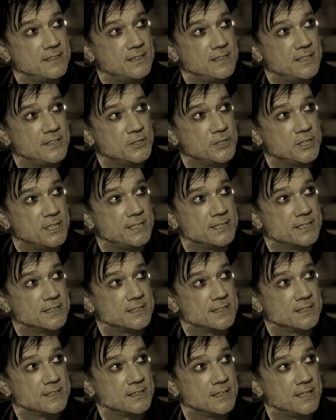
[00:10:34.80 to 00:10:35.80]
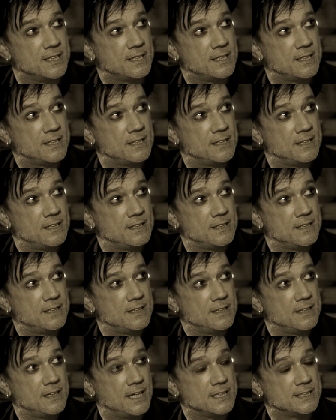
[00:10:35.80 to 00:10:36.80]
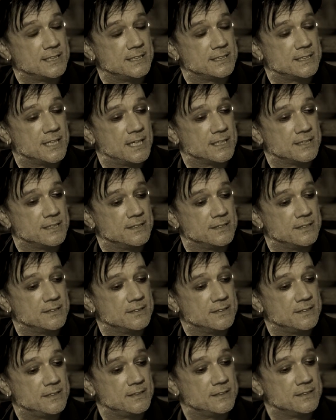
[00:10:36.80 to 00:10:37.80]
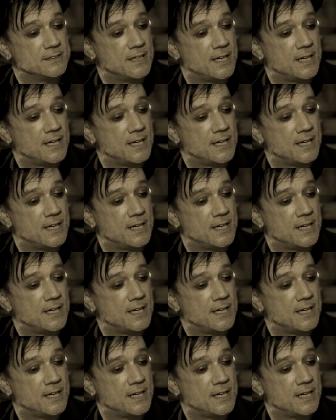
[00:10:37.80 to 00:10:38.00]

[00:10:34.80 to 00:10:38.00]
in Jesus is like, as he said in the